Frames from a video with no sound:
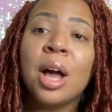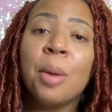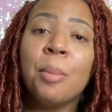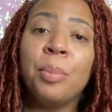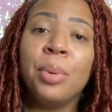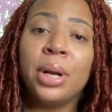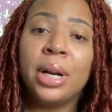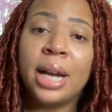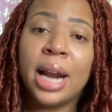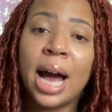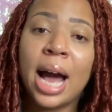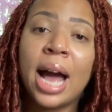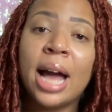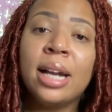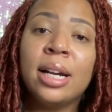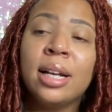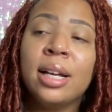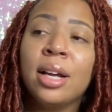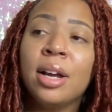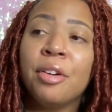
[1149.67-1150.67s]
but not
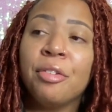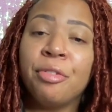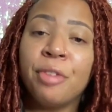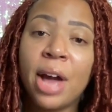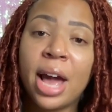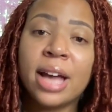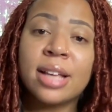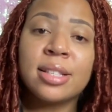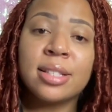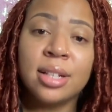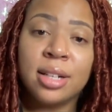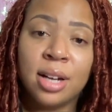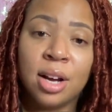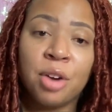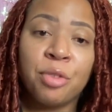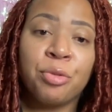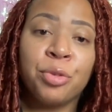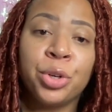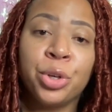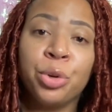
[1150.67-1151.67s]
fast
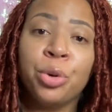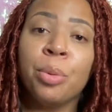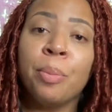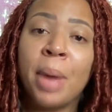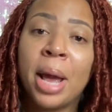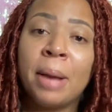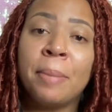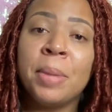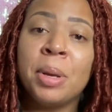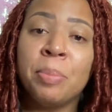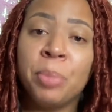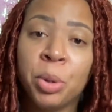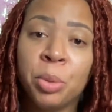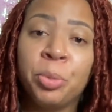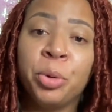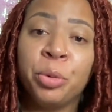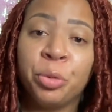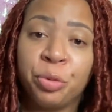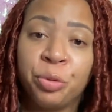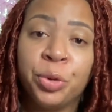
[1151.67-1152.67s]
enough for you to make me
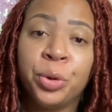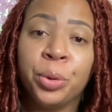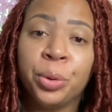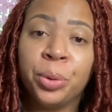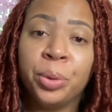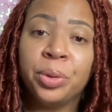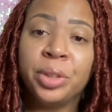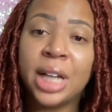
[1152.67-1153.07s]
boo-boo the food.